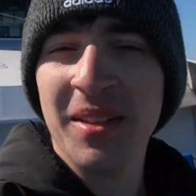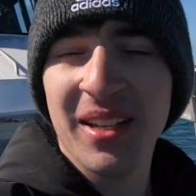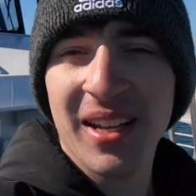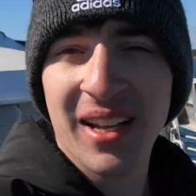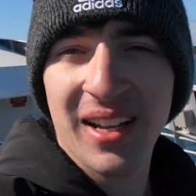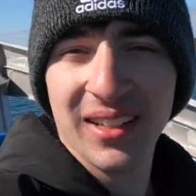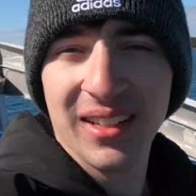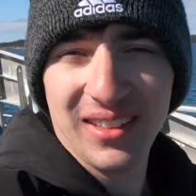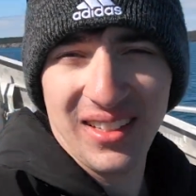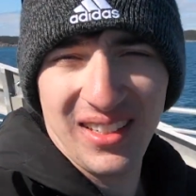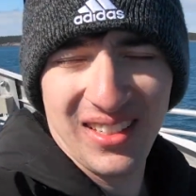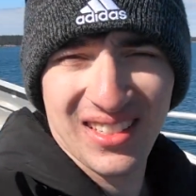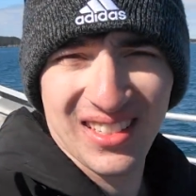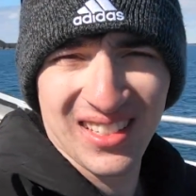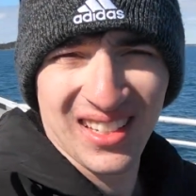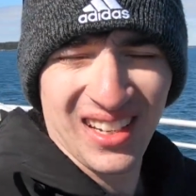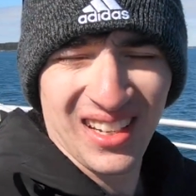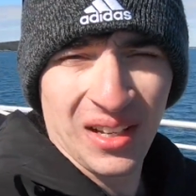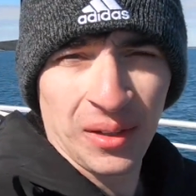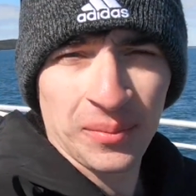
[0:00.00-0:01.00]
the
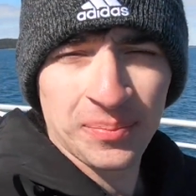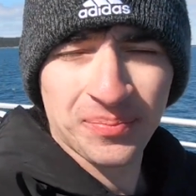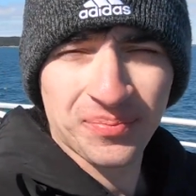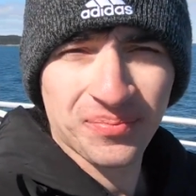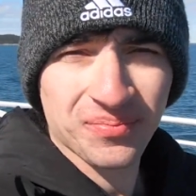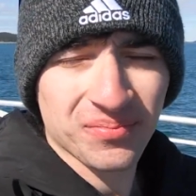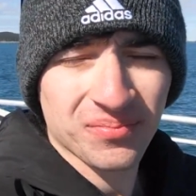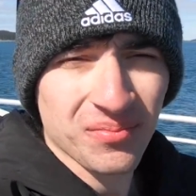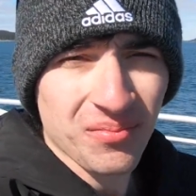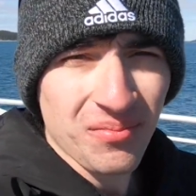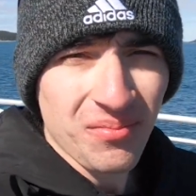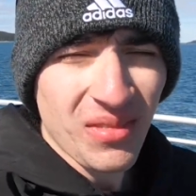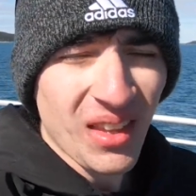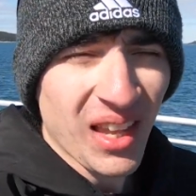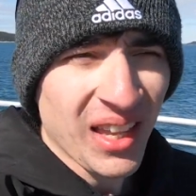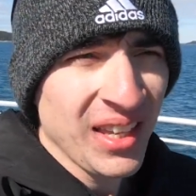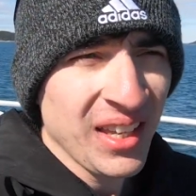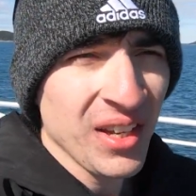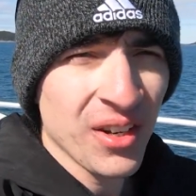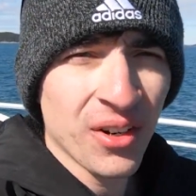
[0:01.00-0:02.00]
islands
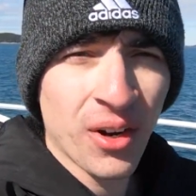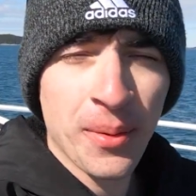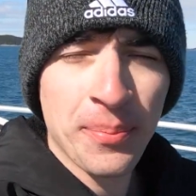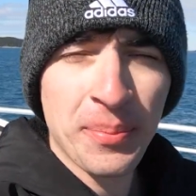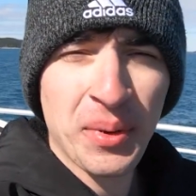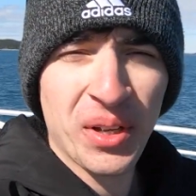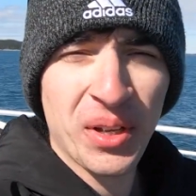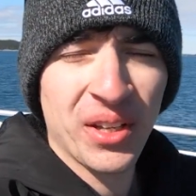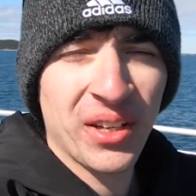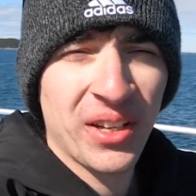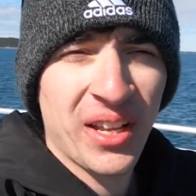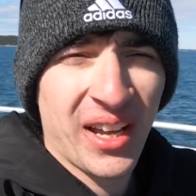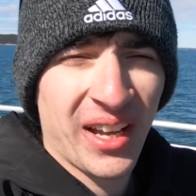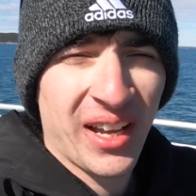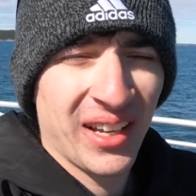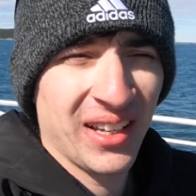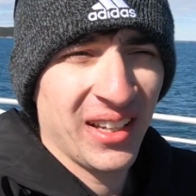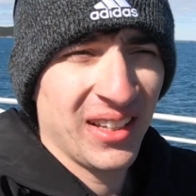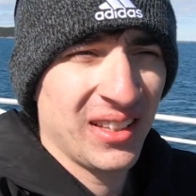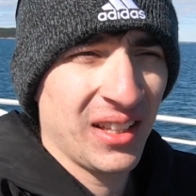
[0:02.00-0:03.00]
here up on
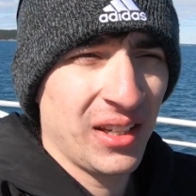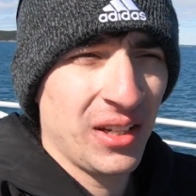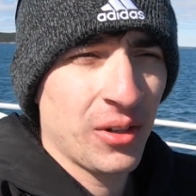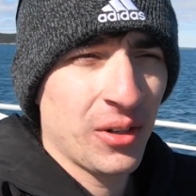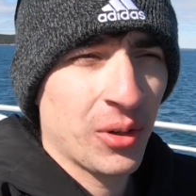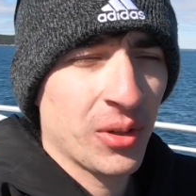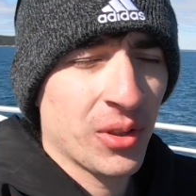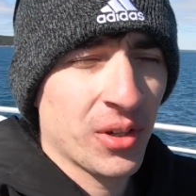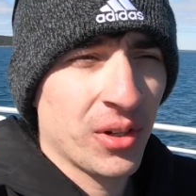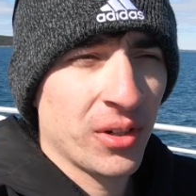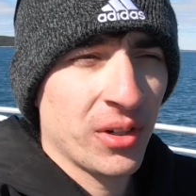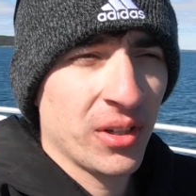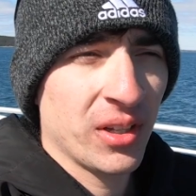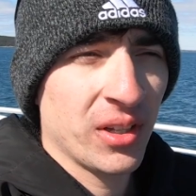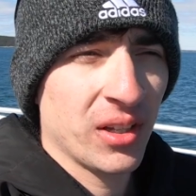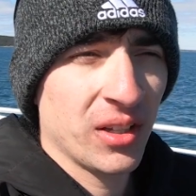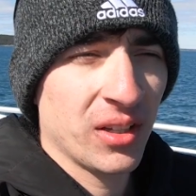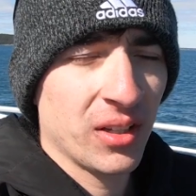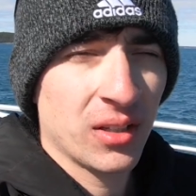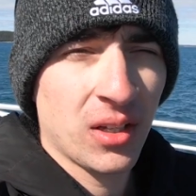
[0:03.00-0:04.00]
the
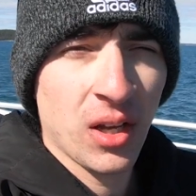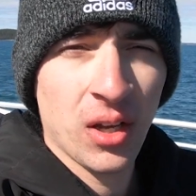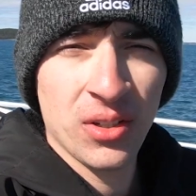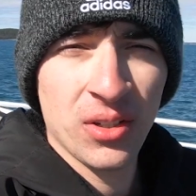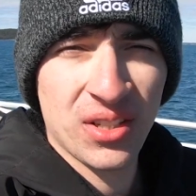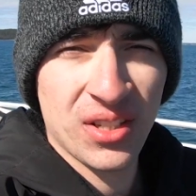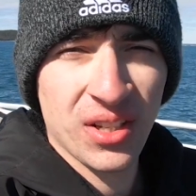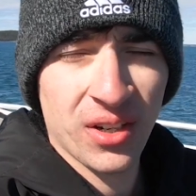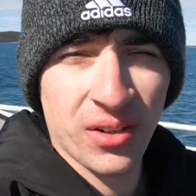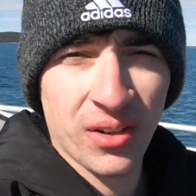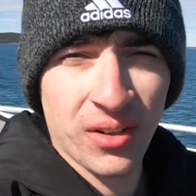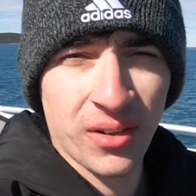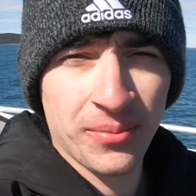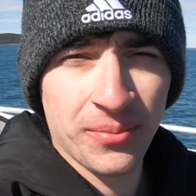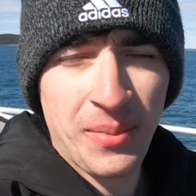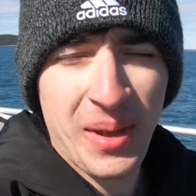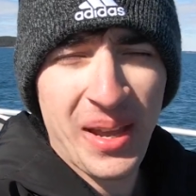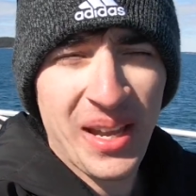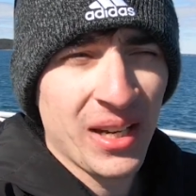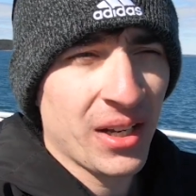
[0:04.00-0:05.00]
northern coast here of
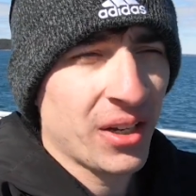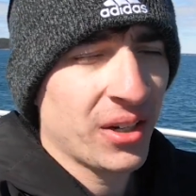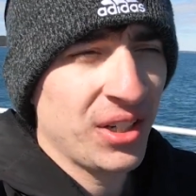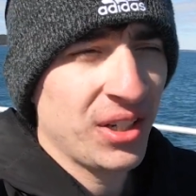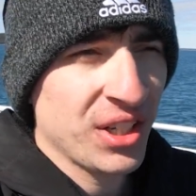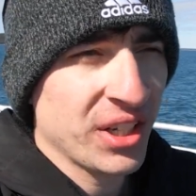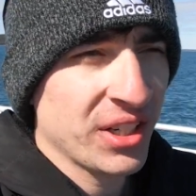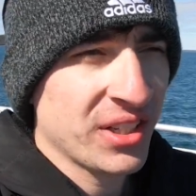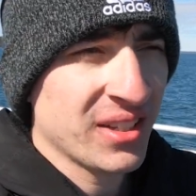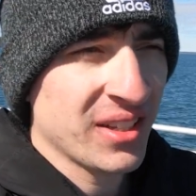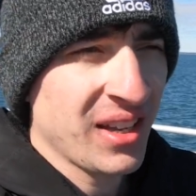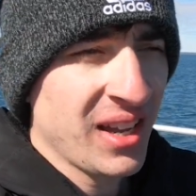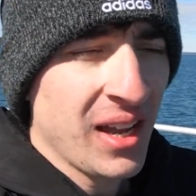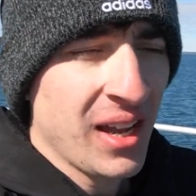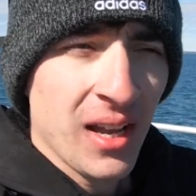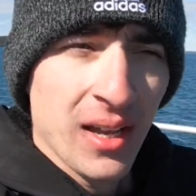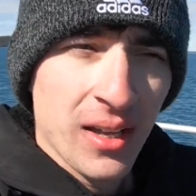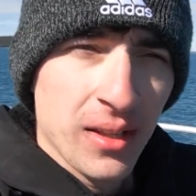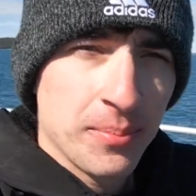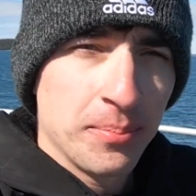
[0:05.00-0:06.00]
Maine are just
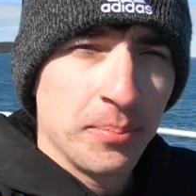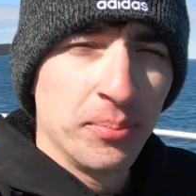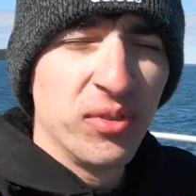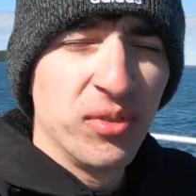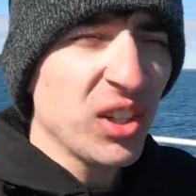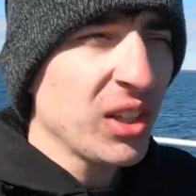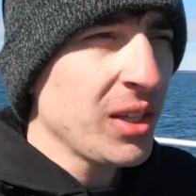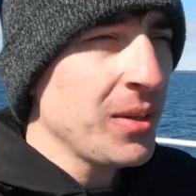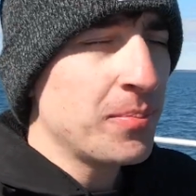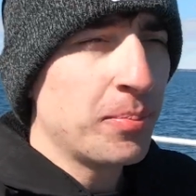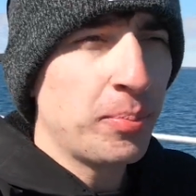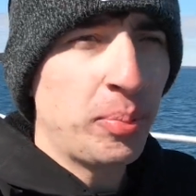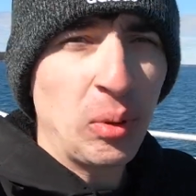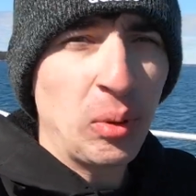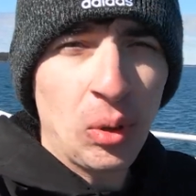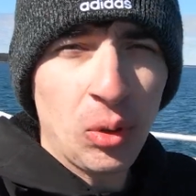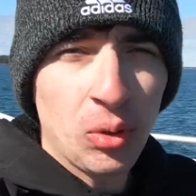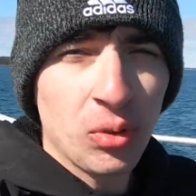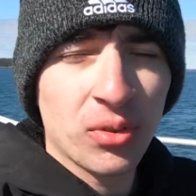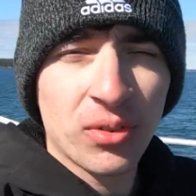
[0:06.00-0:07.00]
really
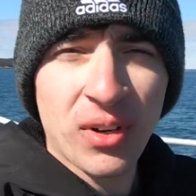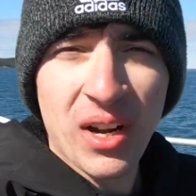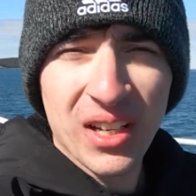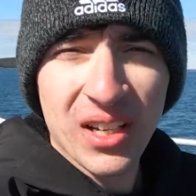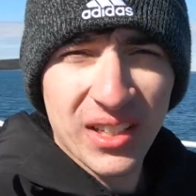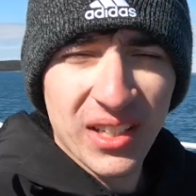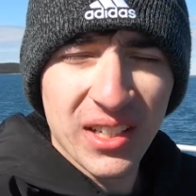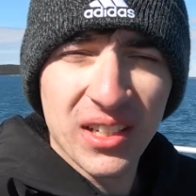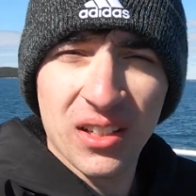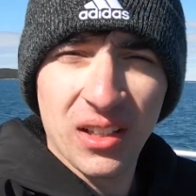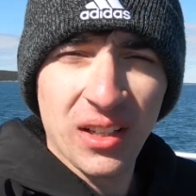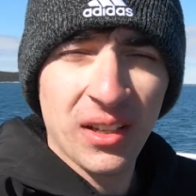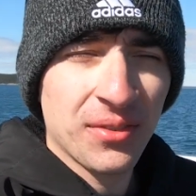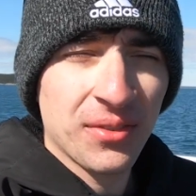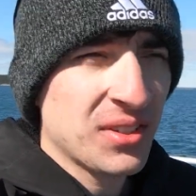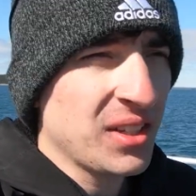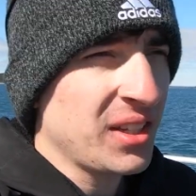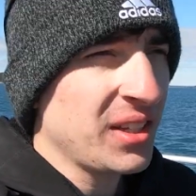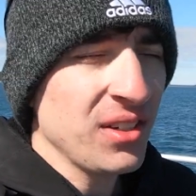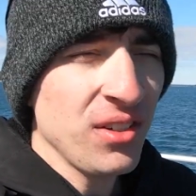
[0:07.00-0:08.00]
bold rocky
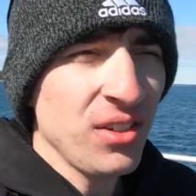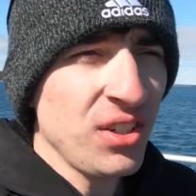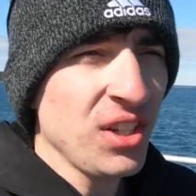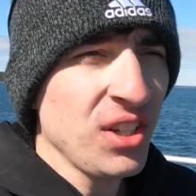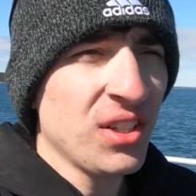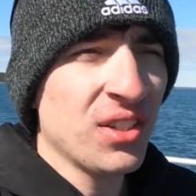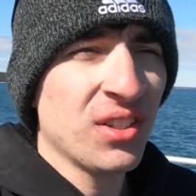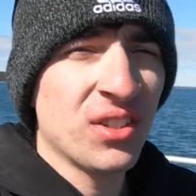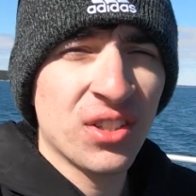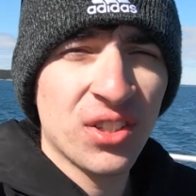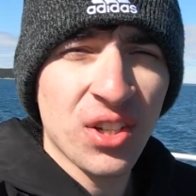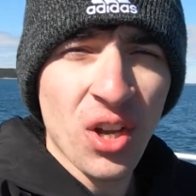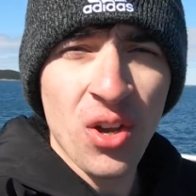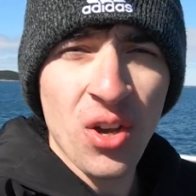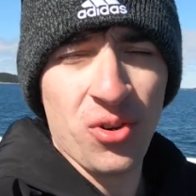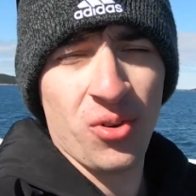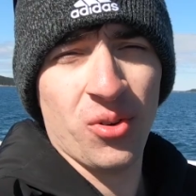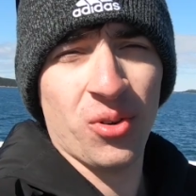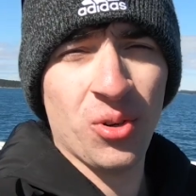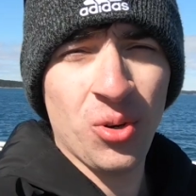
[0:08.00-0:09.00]
cliffs, and they're just
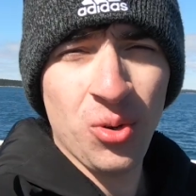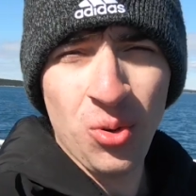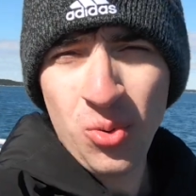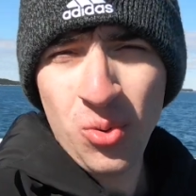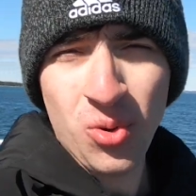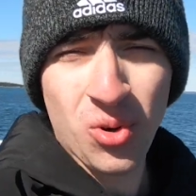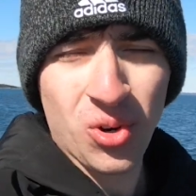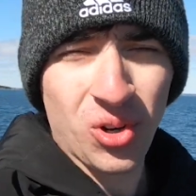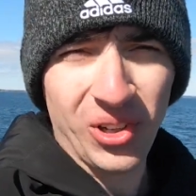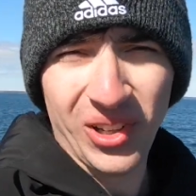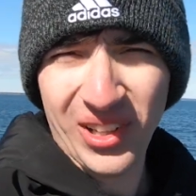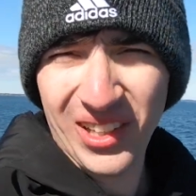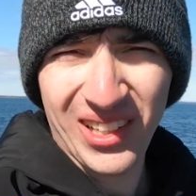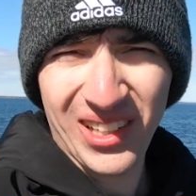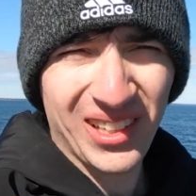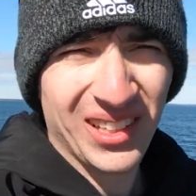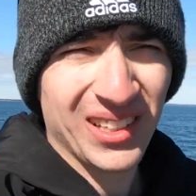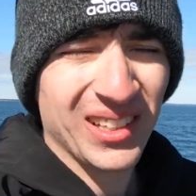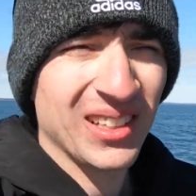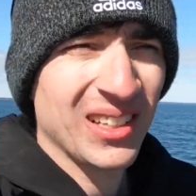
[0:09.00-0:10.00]
so cool.
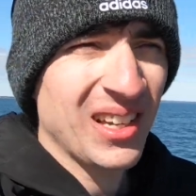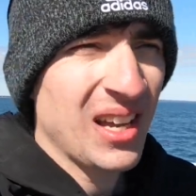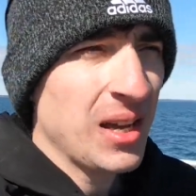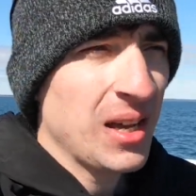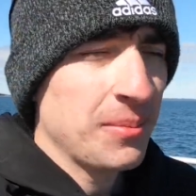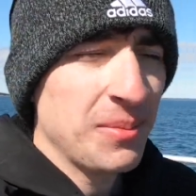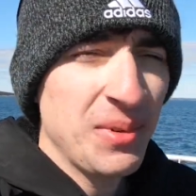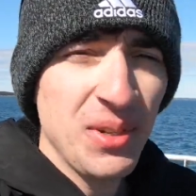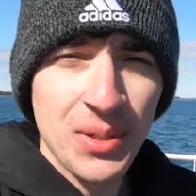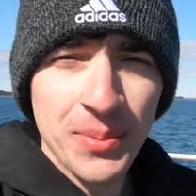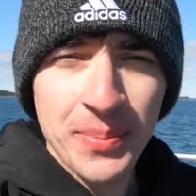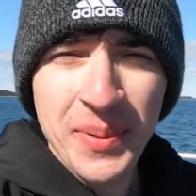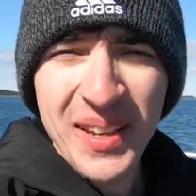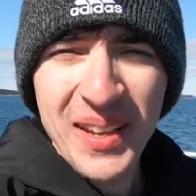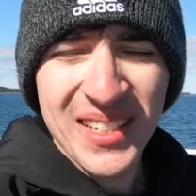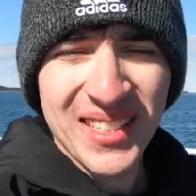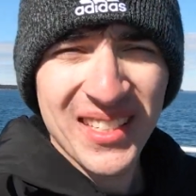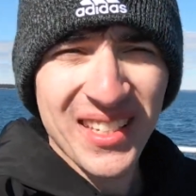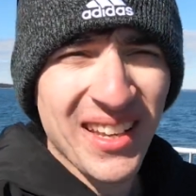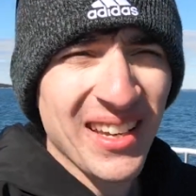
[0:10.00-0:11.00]
Moose
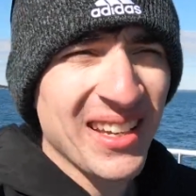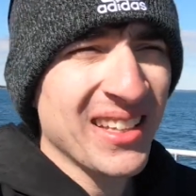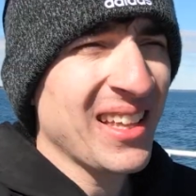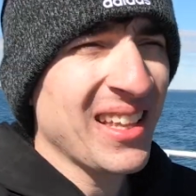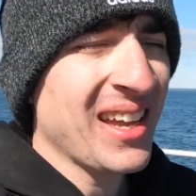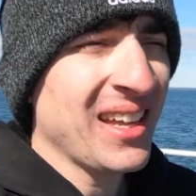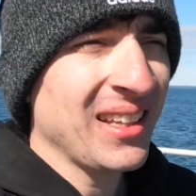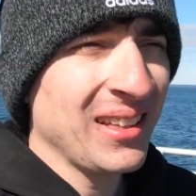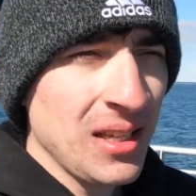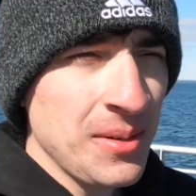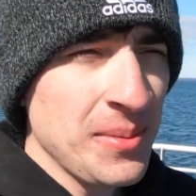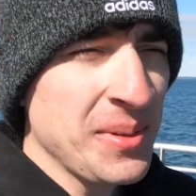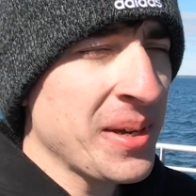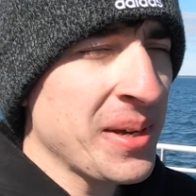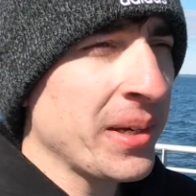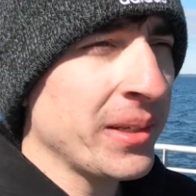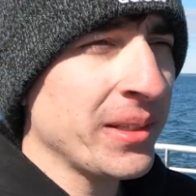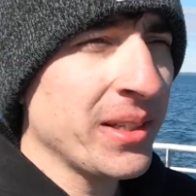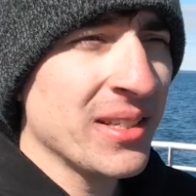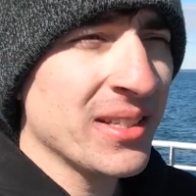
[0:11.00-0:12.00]
Peak's like that, Libby
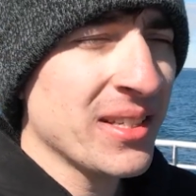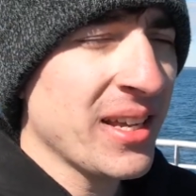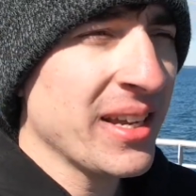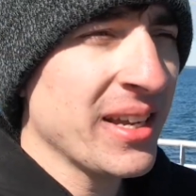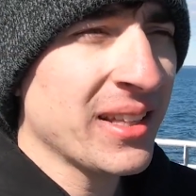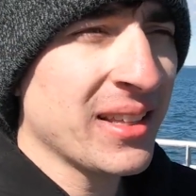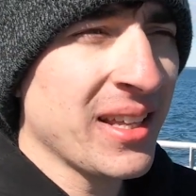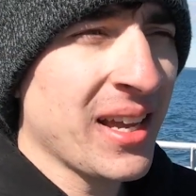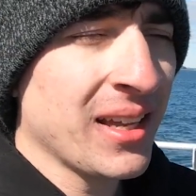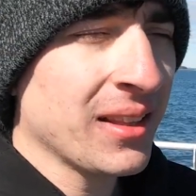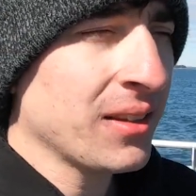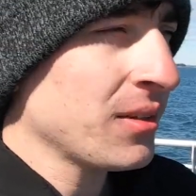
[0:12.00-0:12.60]
Island's like that,